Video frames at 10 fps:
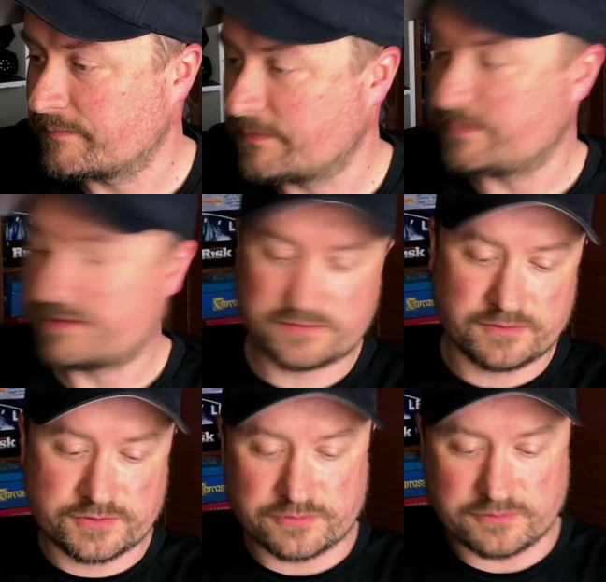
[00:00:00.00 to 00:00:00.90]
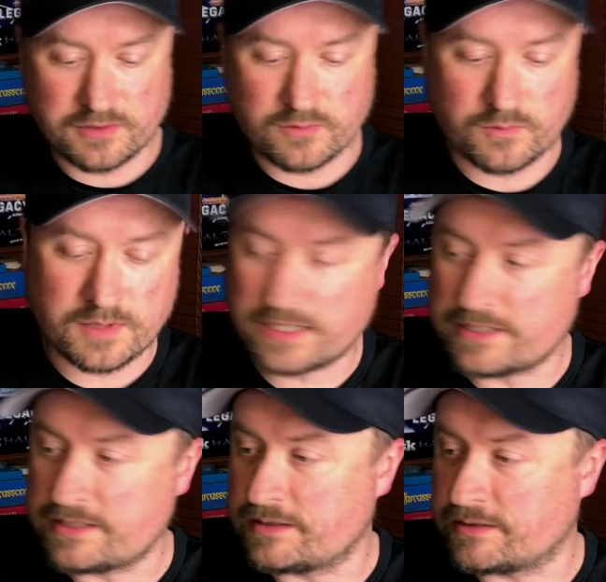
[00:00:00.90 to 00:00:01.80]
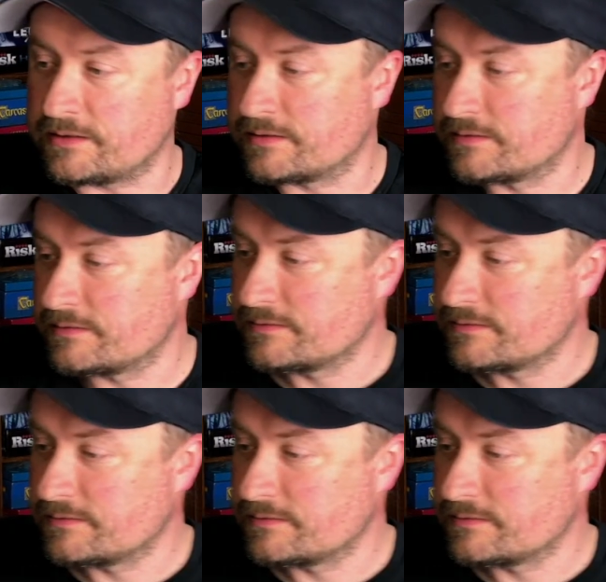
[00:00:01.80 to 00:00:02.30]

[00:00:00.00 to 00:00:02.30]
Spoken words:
limit search to Hawaii.